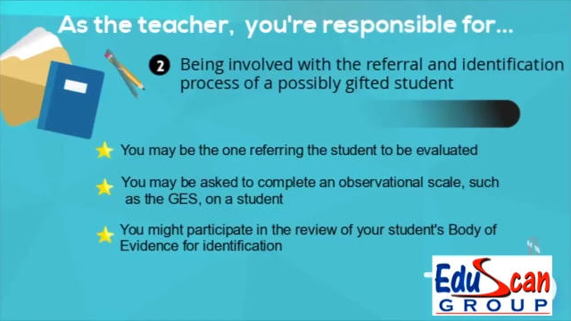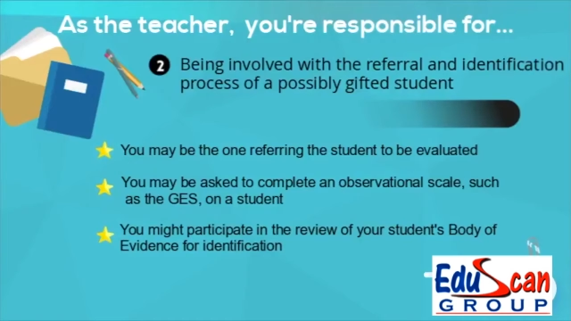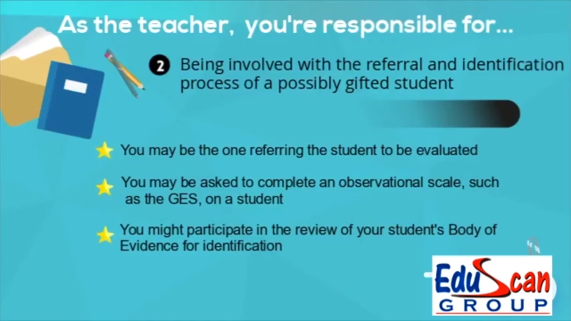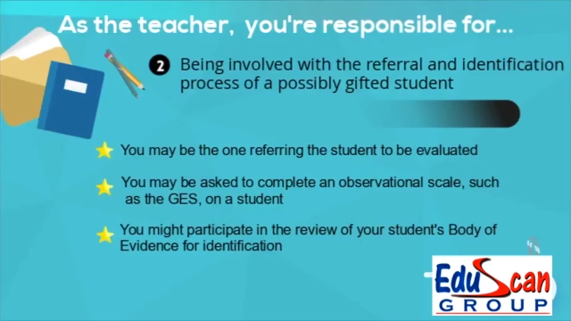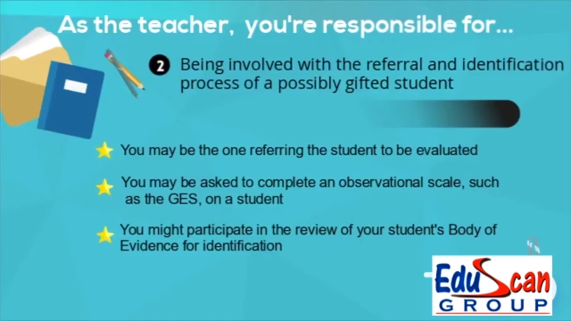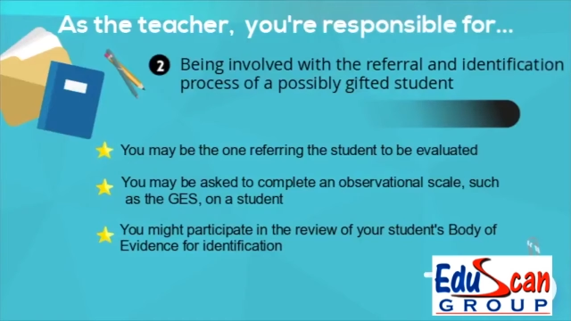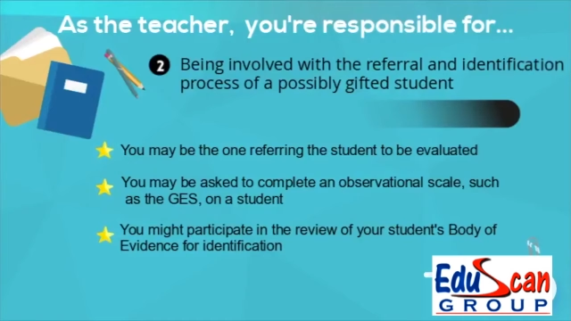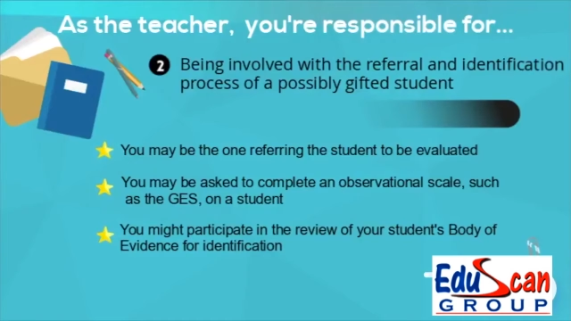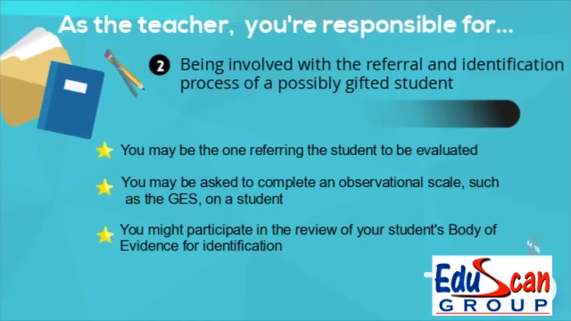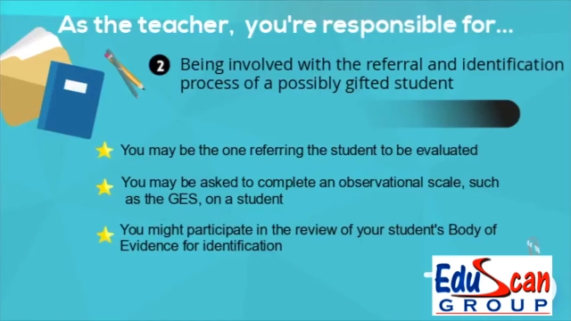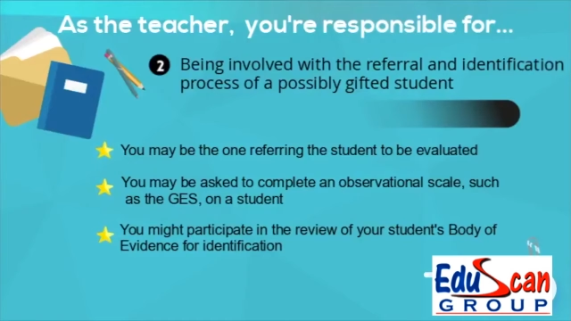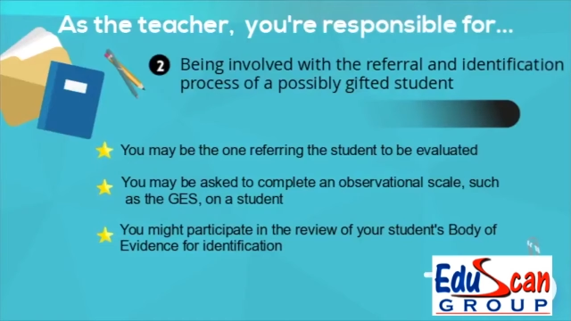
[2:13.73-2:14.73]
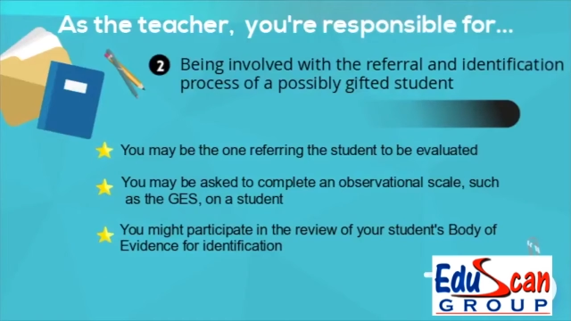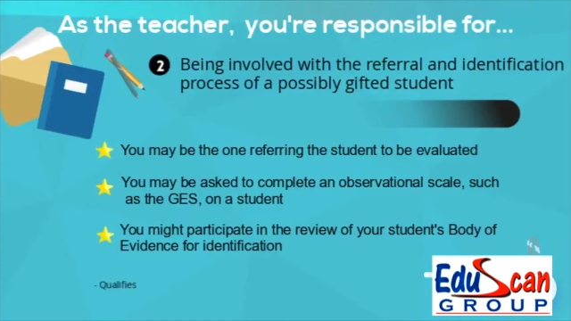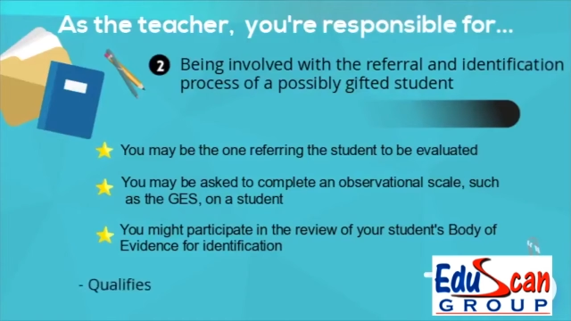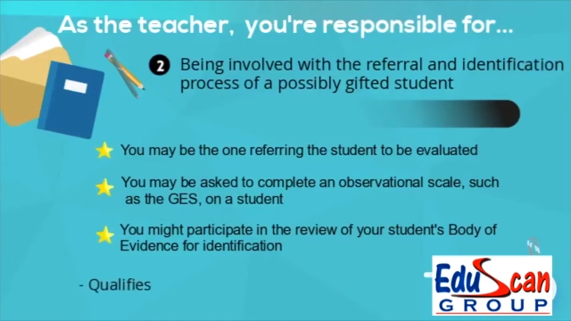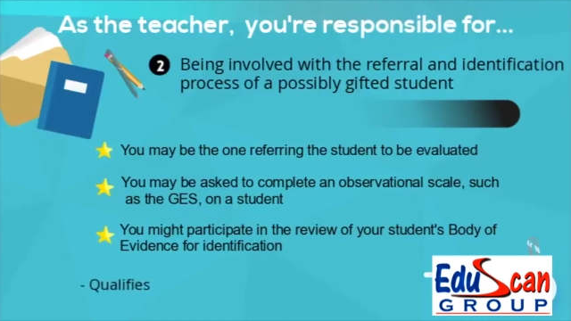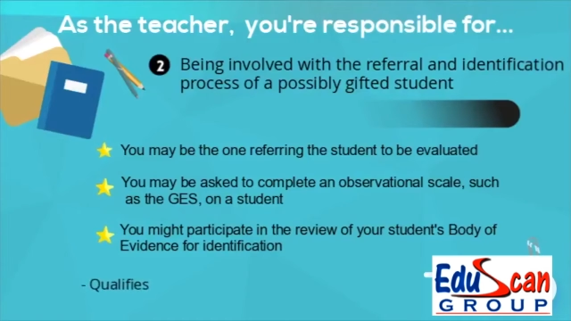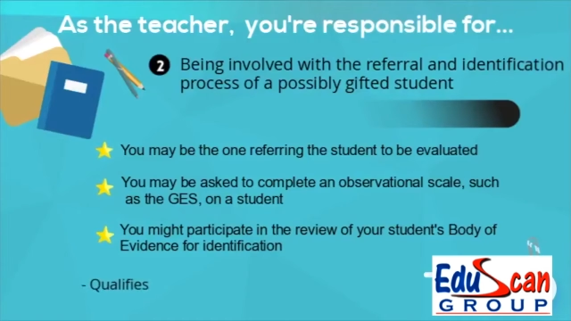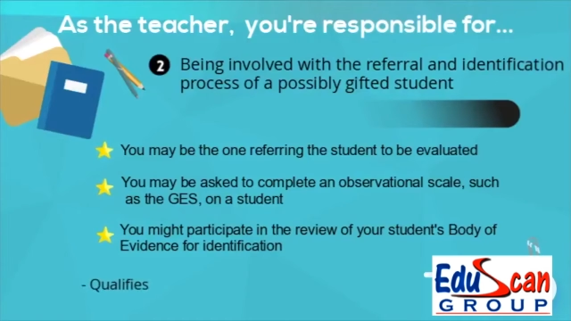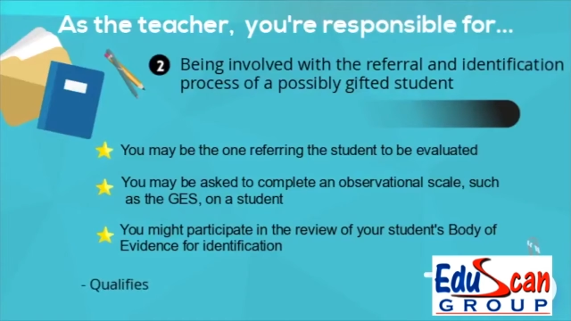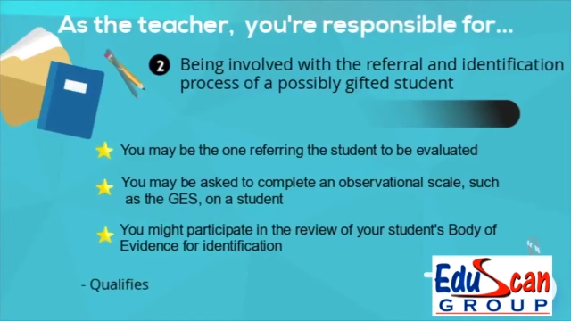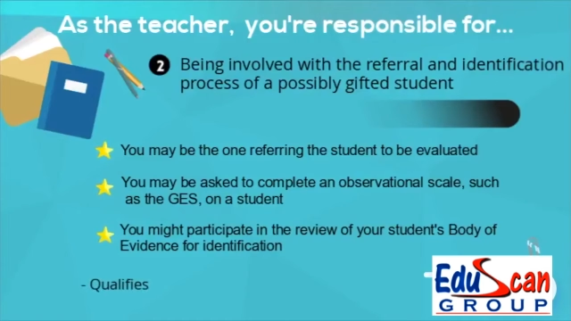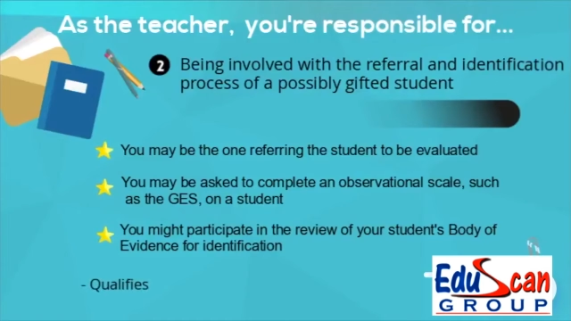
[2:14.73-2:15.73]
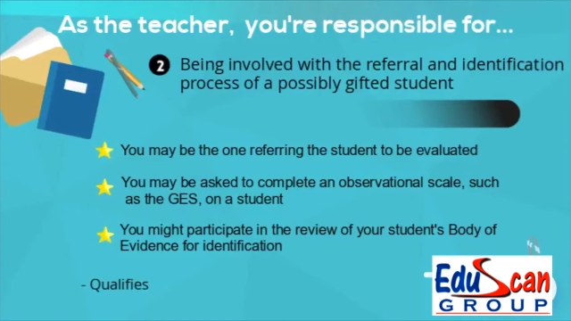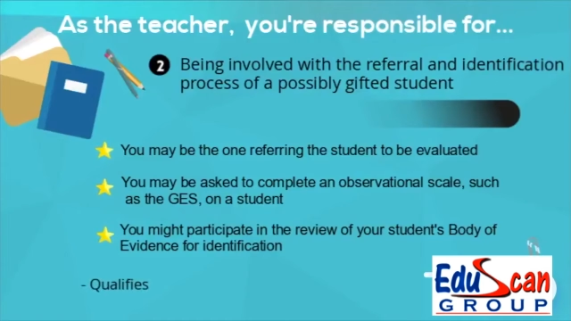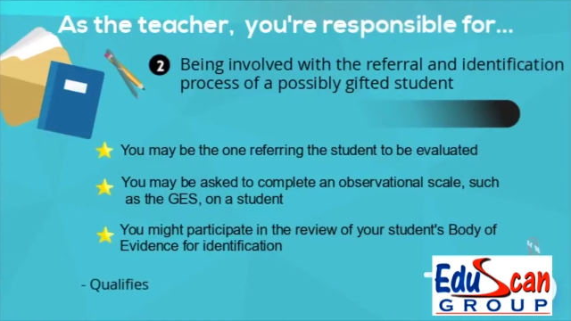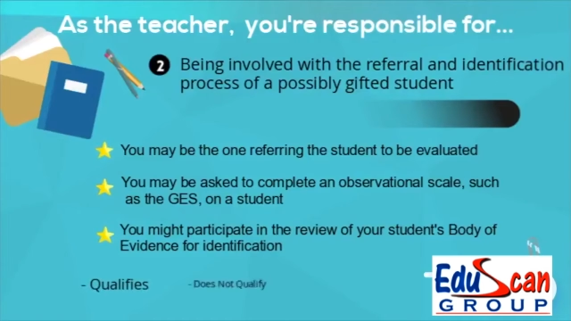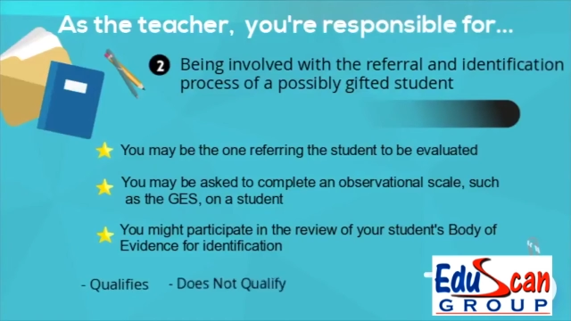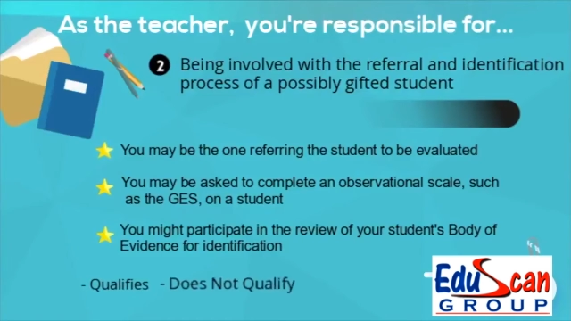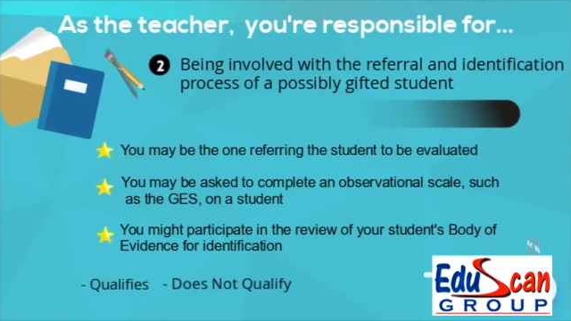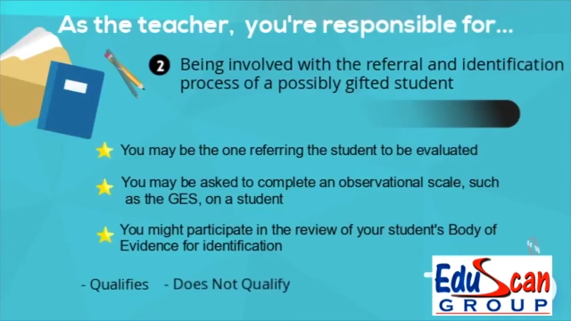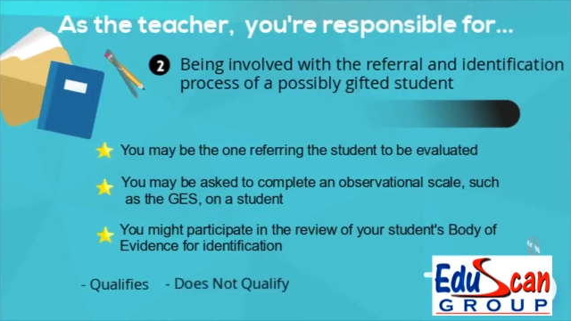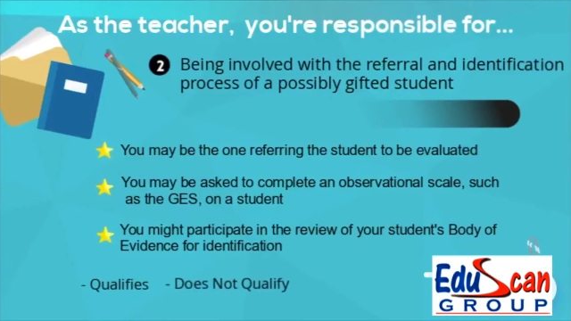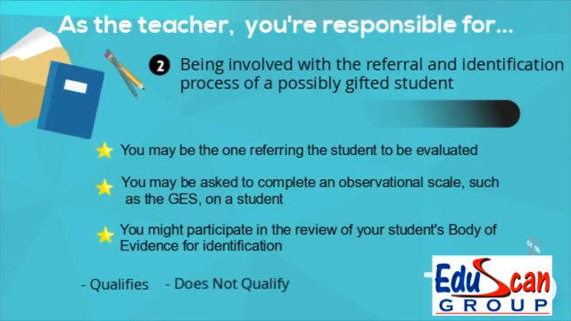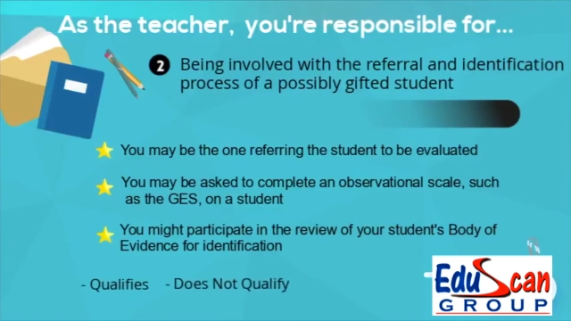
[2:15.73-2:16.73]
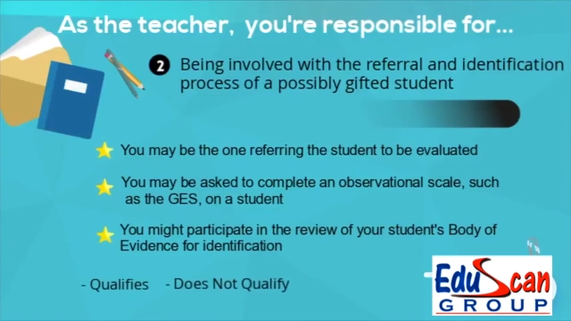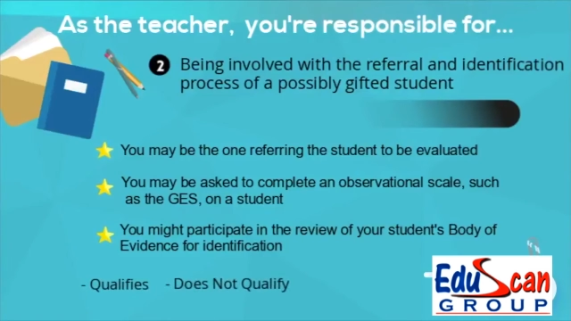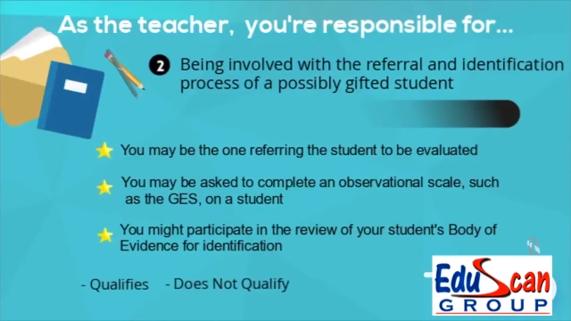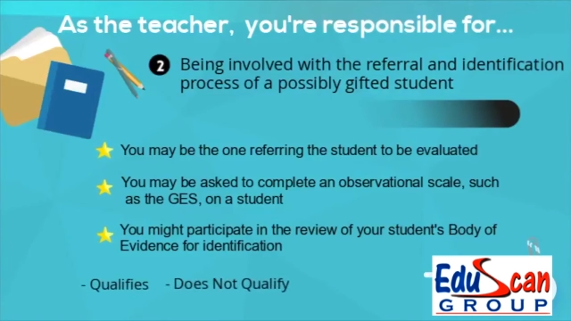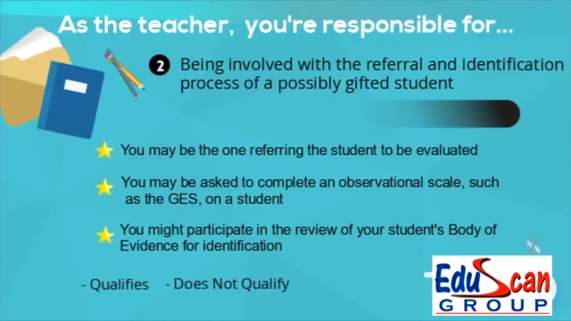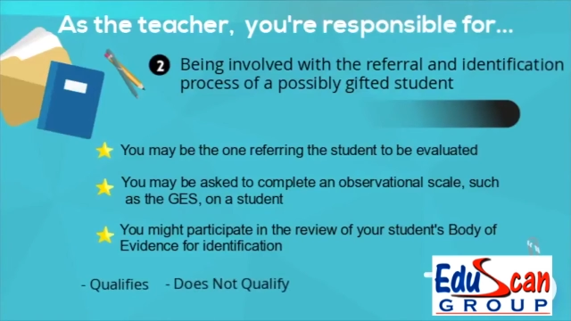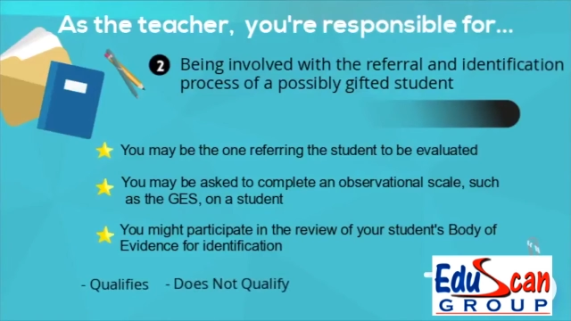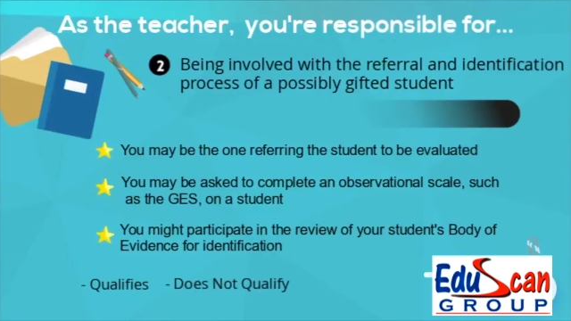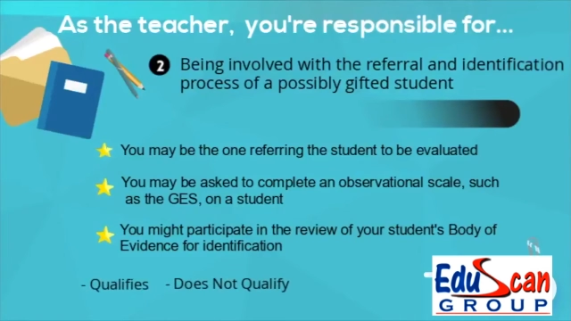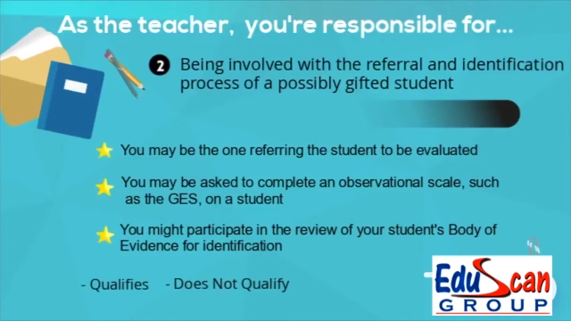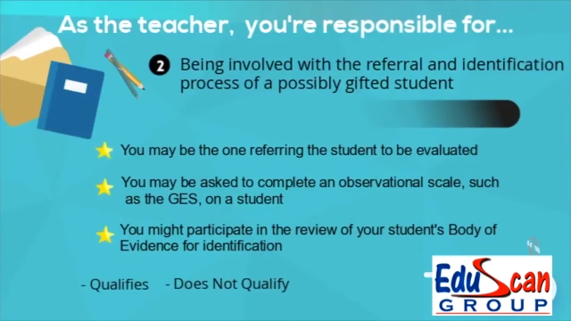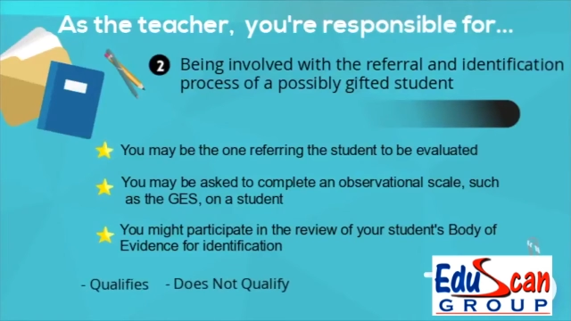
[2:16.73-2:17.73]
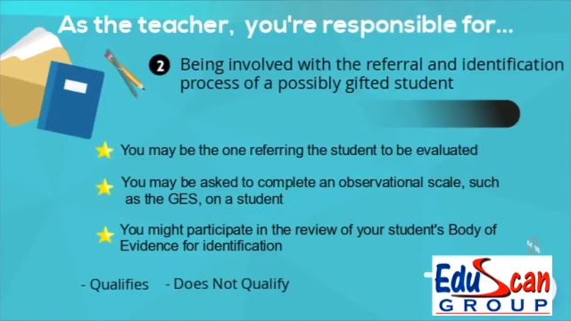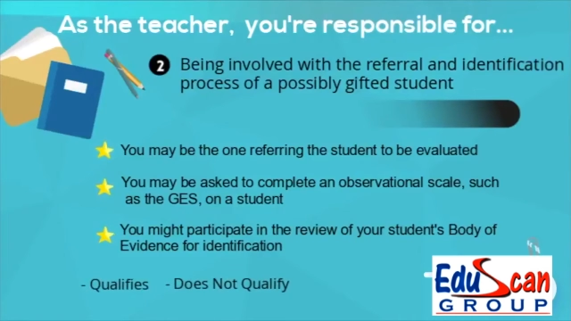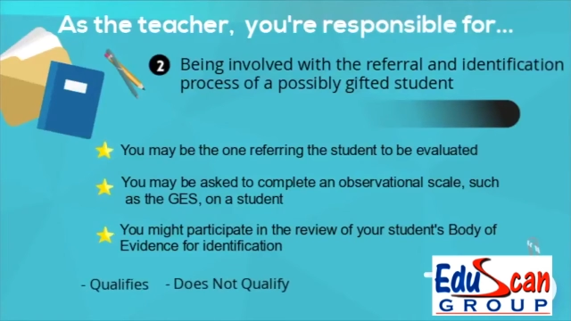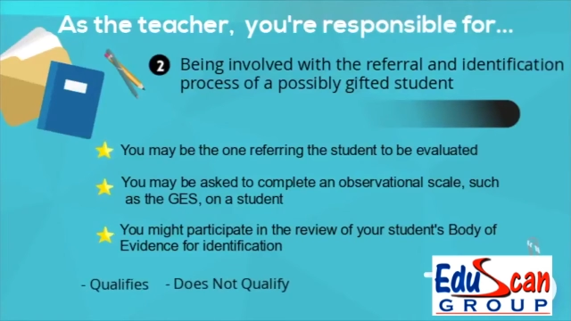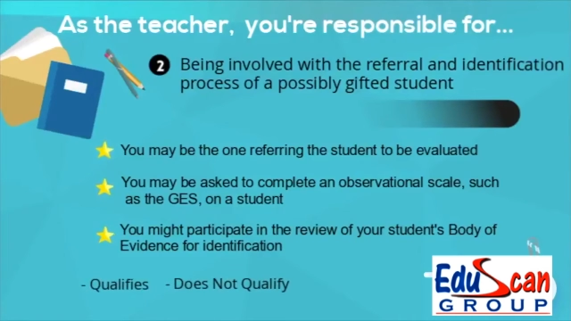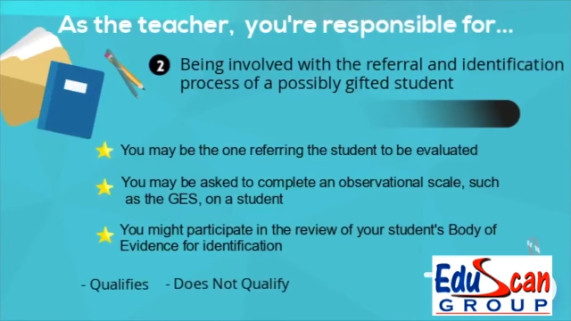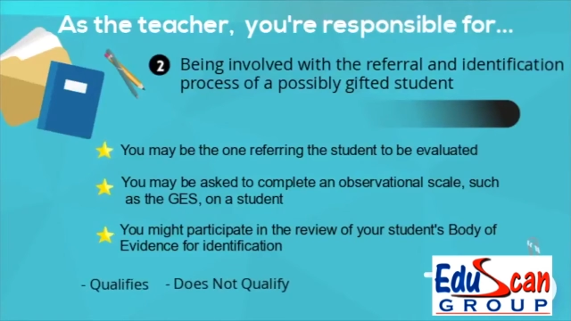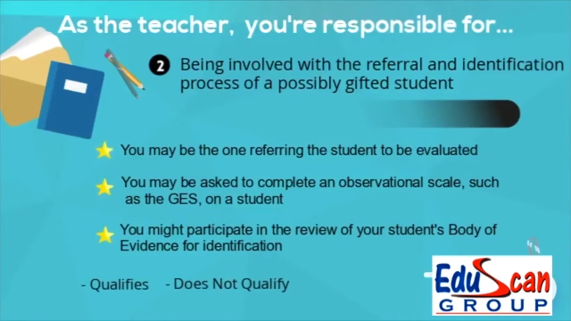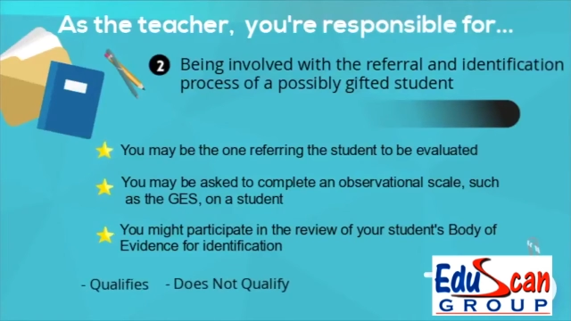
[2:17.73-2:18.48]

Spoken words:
[unreadable: no face in view]